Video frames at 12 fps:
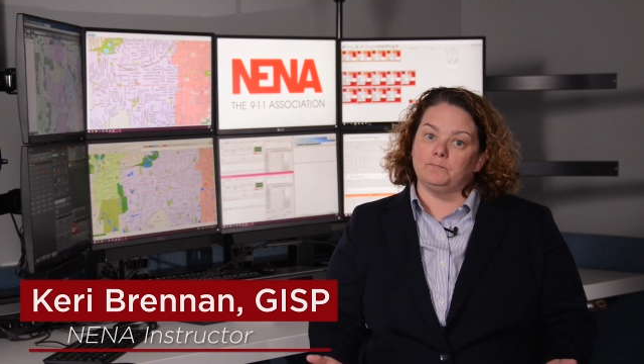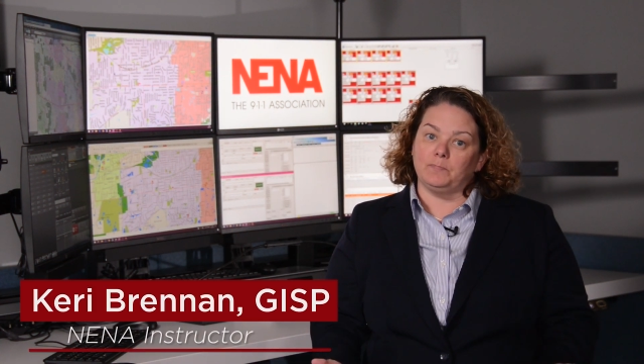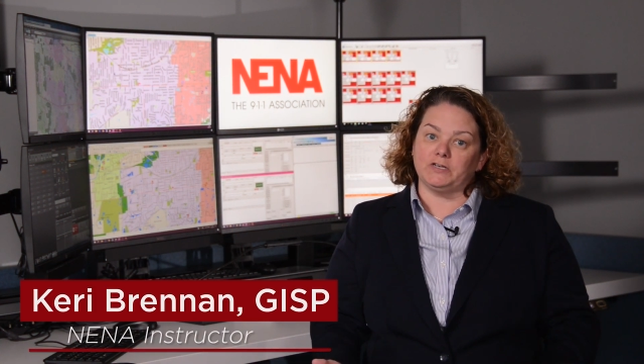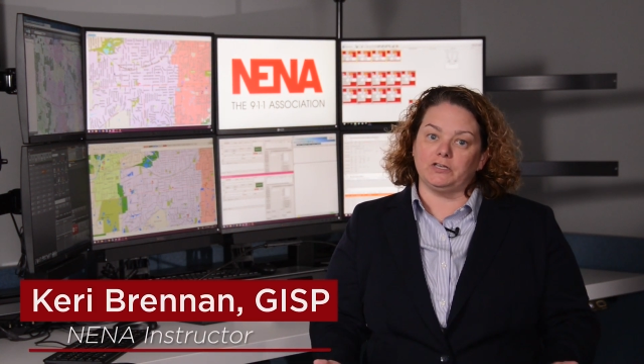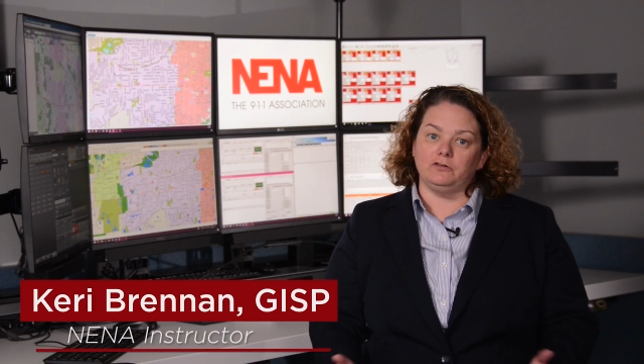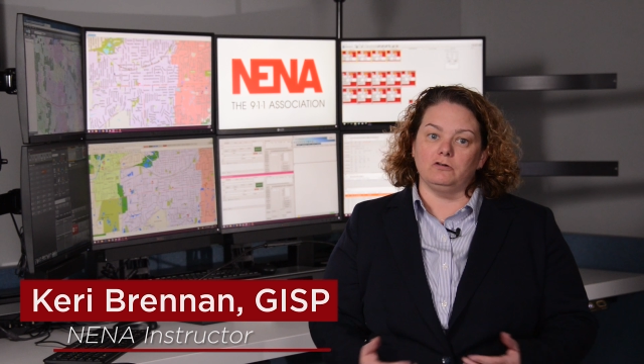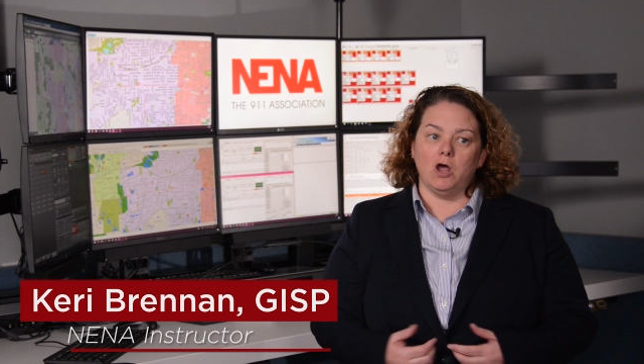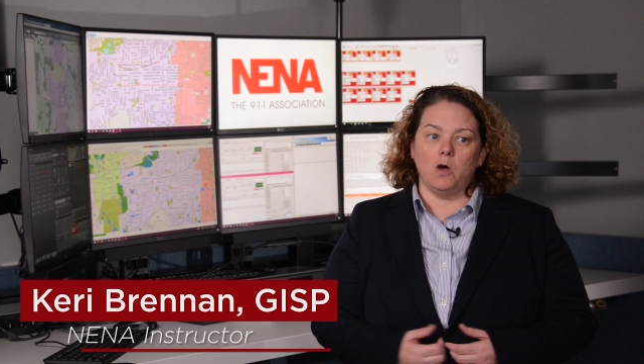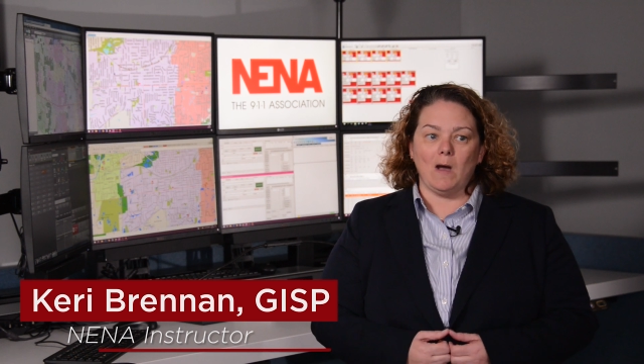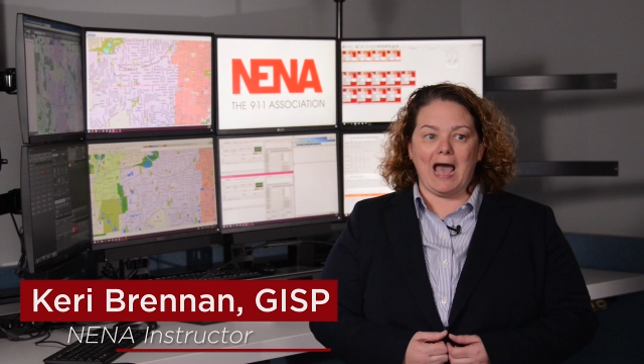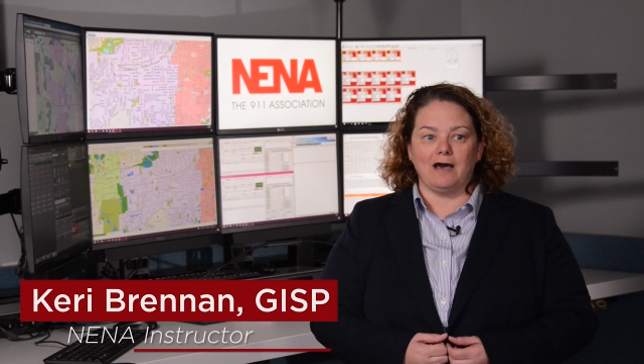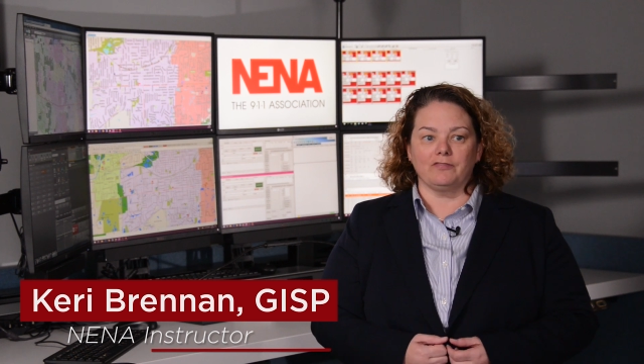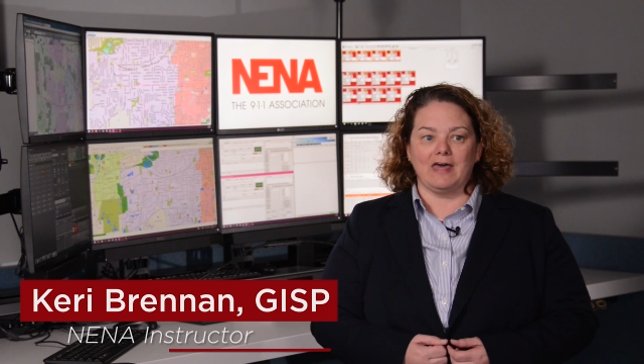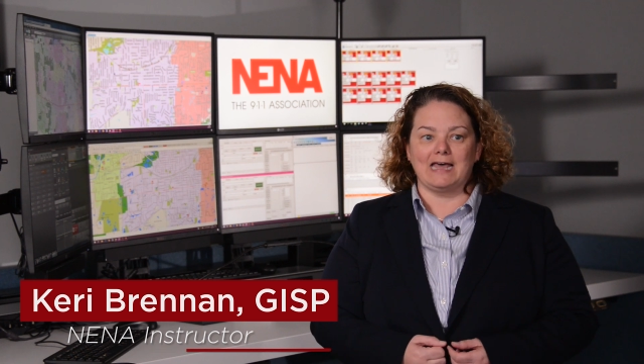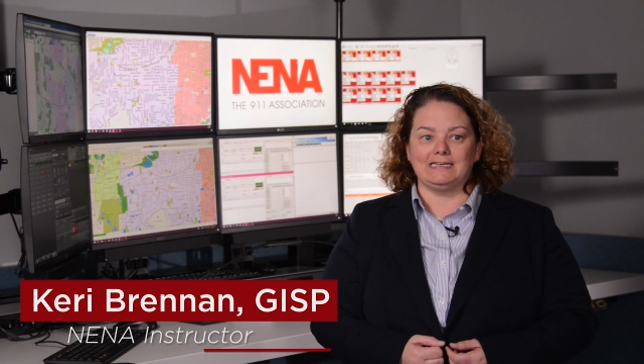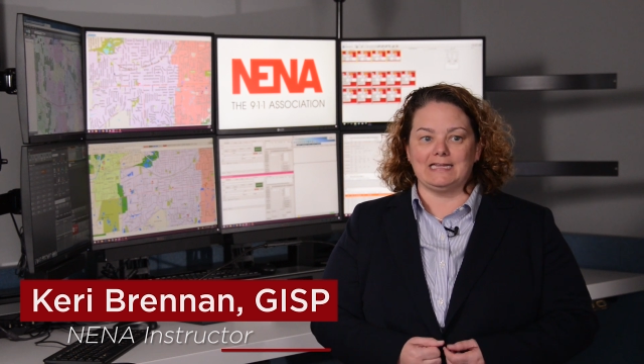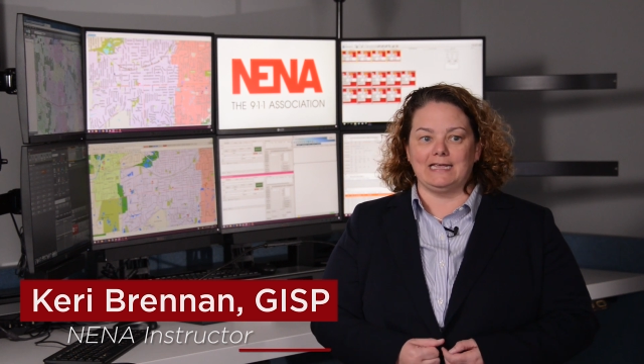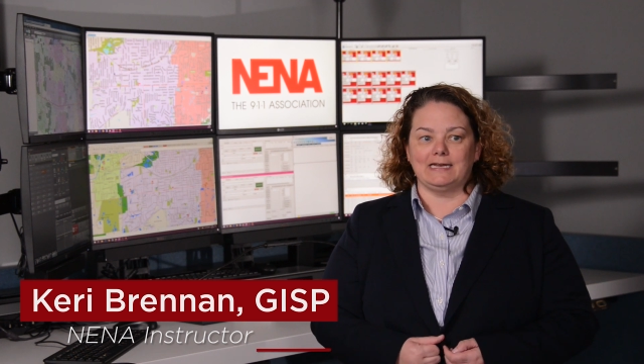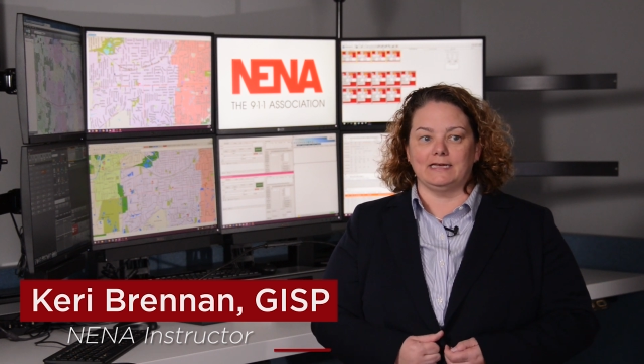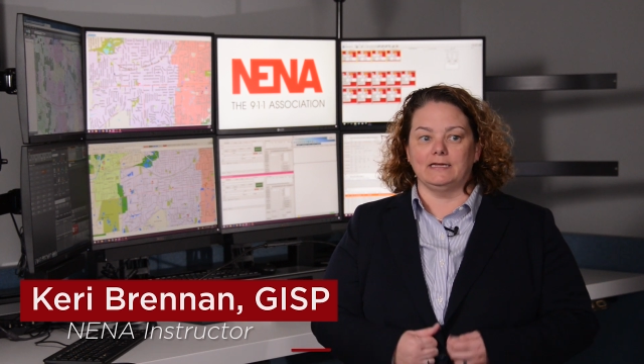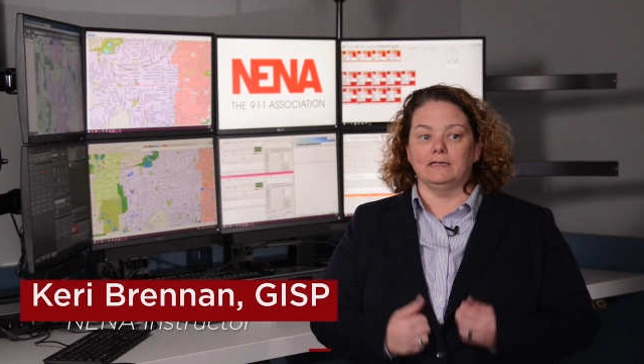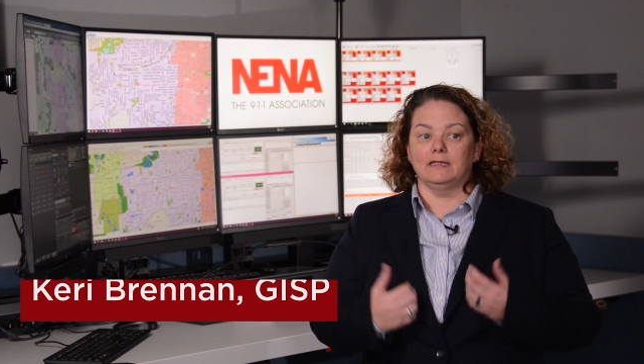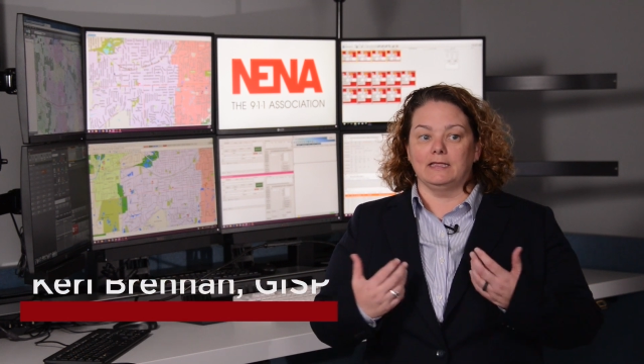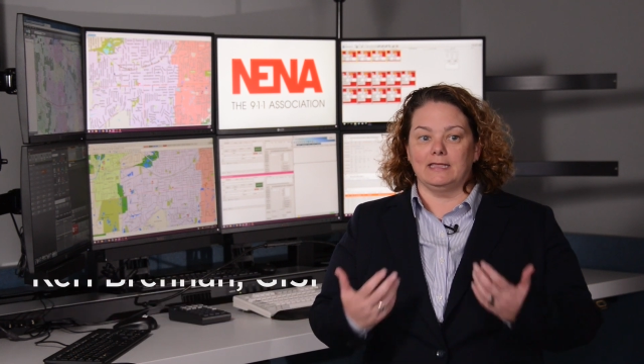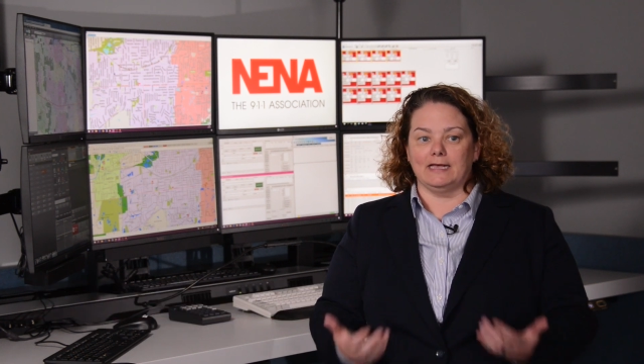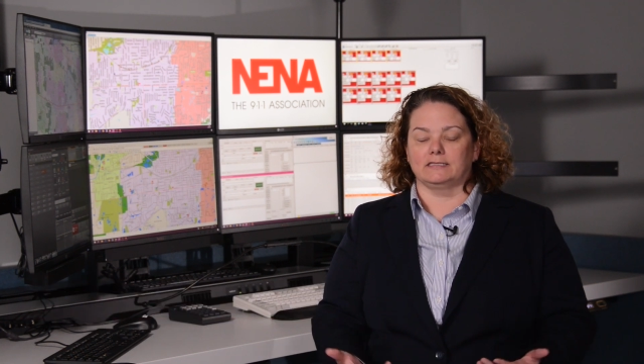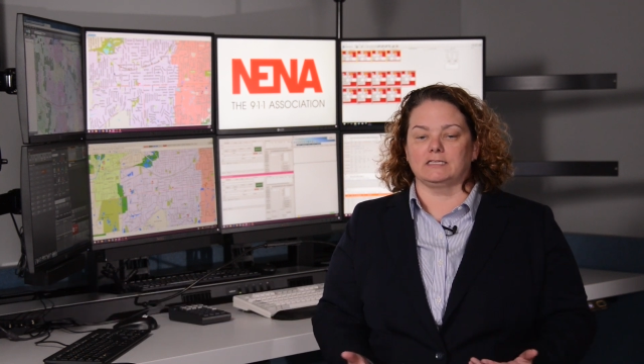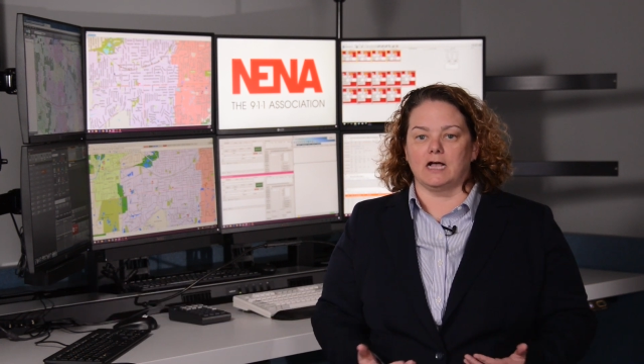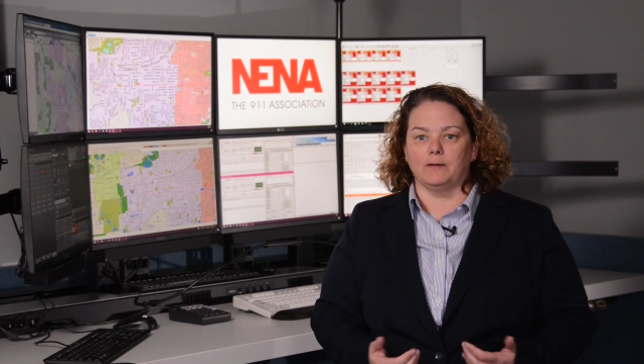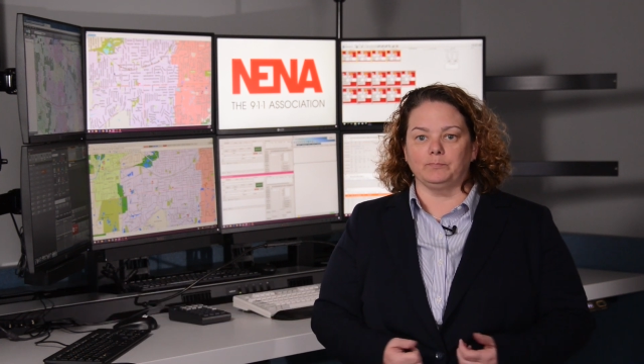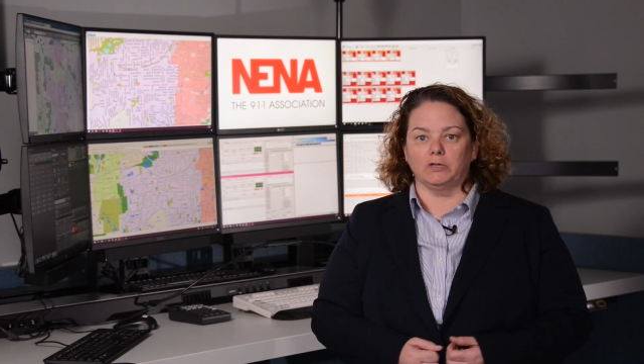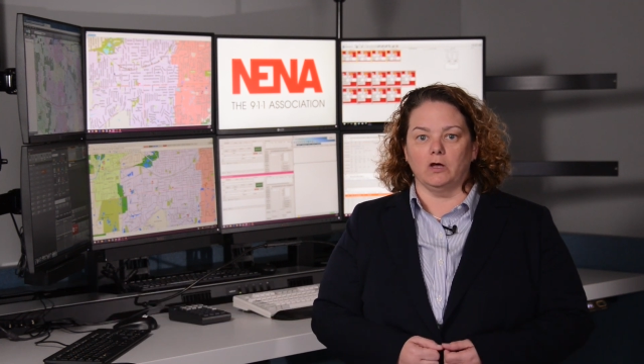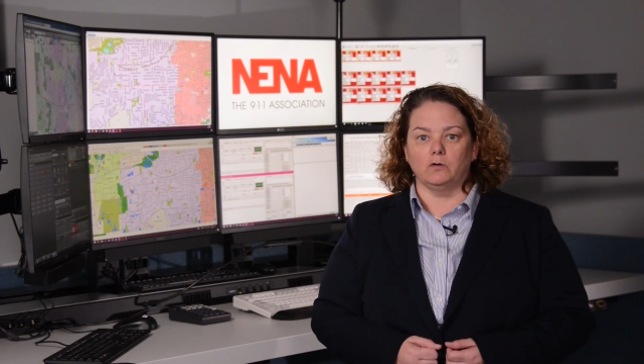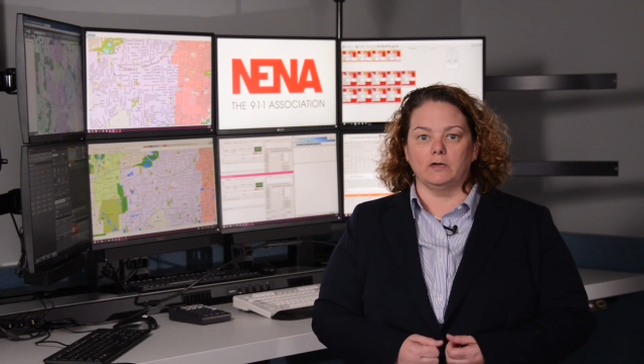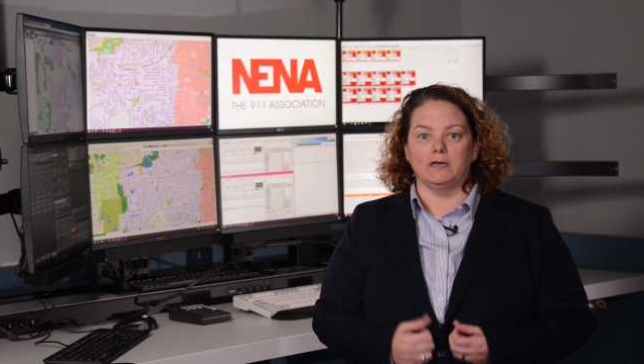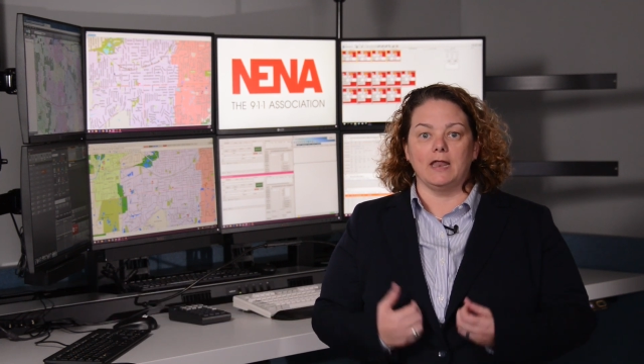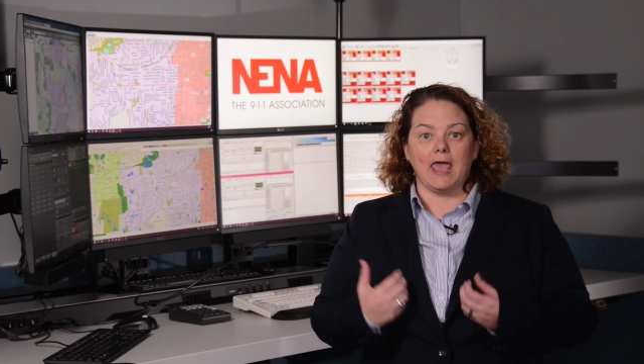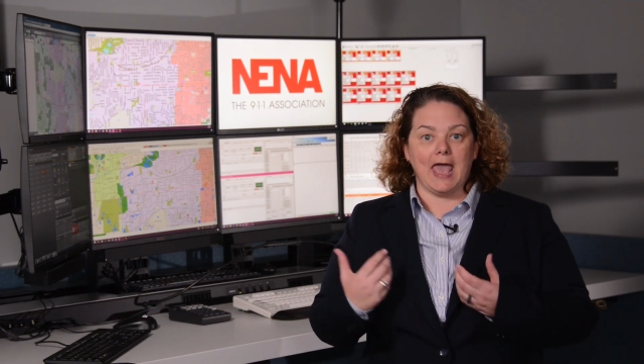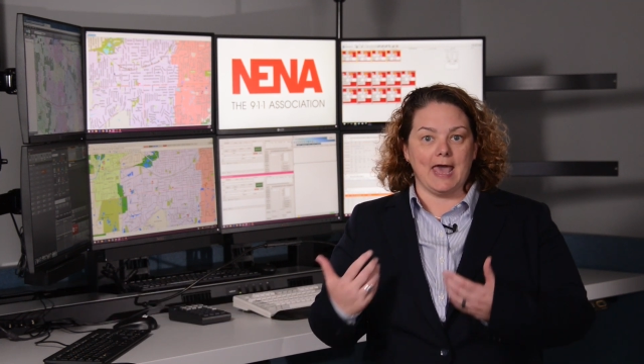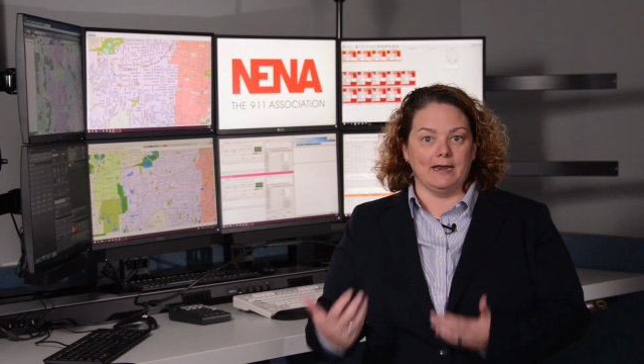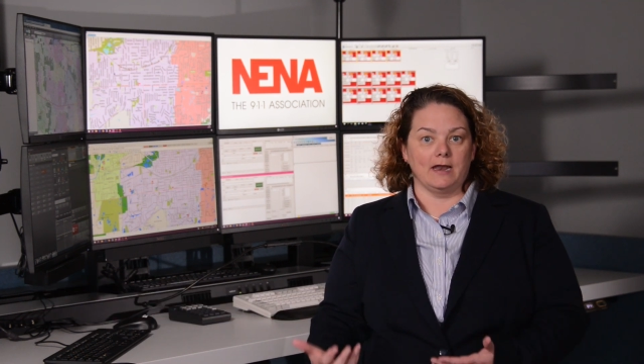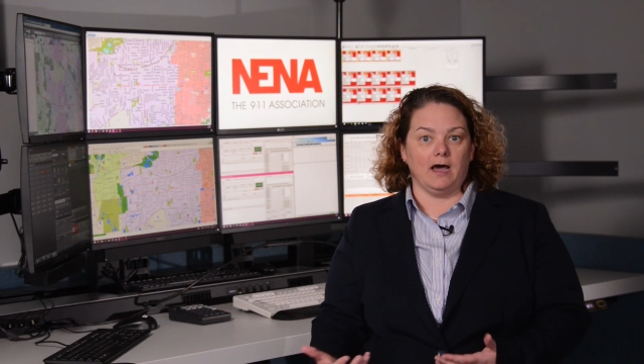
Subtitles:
but do you know how that data gets uploaded and